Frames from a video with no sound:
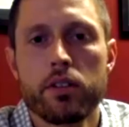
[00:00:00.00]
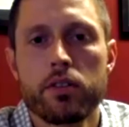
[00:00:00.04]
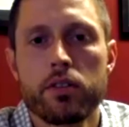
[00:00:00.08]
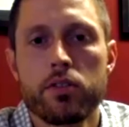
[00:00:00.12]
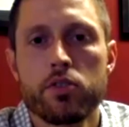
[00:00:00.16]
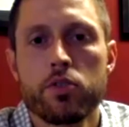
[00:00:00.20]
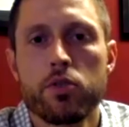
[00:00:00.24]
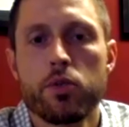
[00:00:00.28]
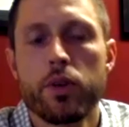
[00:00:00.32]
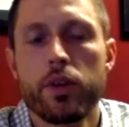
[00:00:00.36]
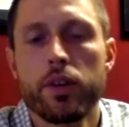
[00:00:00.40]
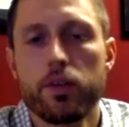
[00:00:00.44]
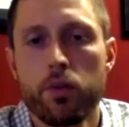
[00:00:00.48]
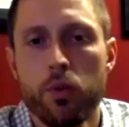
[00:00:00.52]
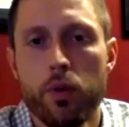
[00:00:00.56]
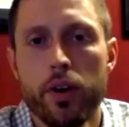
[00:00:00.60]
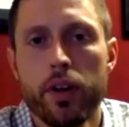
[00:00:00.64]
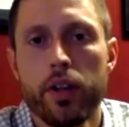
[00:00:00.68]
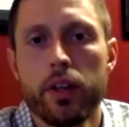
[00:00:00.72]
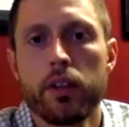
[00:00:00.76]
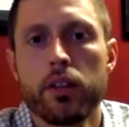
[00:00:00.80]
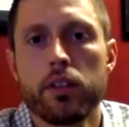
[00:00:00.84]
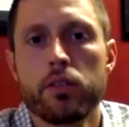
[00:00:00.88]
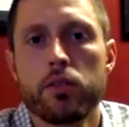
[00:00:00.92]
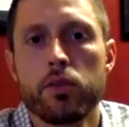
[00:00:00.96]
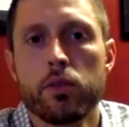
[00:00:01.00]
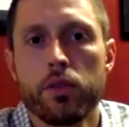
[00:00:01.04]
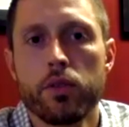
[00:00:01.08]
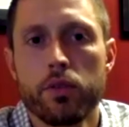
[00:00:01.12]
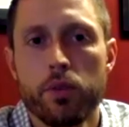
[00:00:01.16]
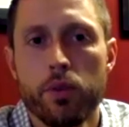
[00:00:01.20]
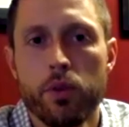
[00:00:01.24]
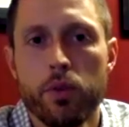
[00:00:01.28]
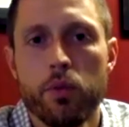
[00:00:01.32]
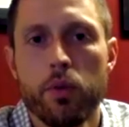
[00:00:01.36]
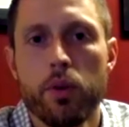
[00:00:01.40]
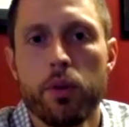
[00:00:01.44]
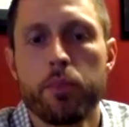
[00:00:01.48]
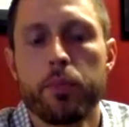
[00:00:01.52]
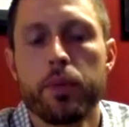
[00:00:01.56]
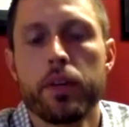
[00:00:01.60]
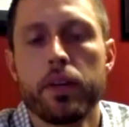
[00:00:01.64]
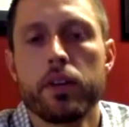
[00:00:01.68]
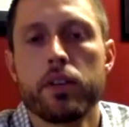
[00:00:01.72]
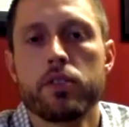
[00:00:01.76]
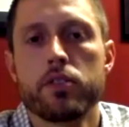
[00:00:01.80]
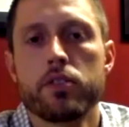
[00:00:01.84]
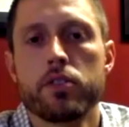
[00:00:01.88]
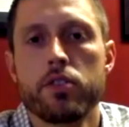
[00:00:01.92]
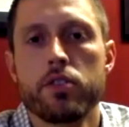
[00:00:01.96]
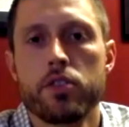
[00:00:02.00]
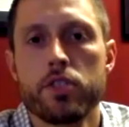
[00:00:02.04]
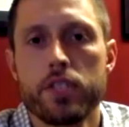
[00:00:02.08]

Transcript: 2020, 2021 because they're